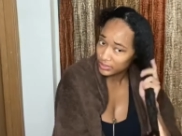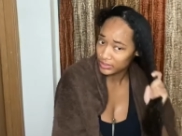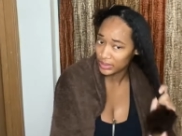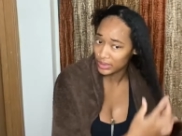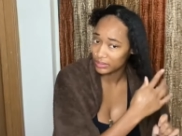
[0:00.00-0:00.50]

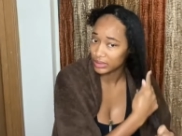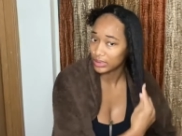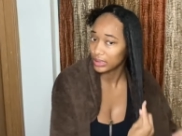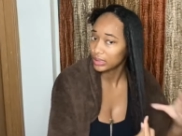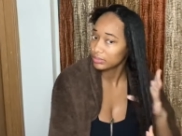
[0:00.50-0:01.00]
Now when it
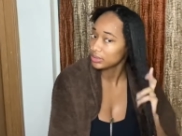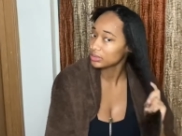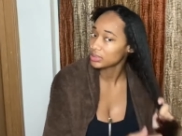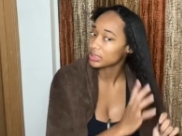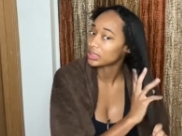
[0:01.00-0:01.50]
comes to the
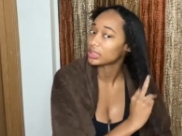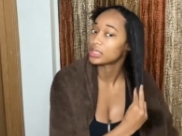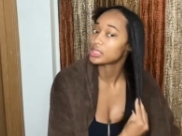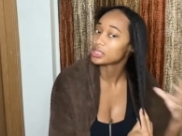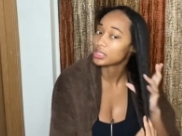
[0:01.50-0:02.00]

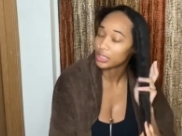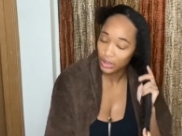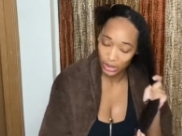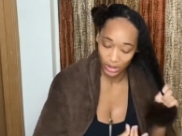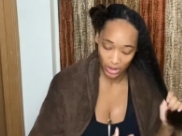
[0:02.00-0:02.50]
conditioner,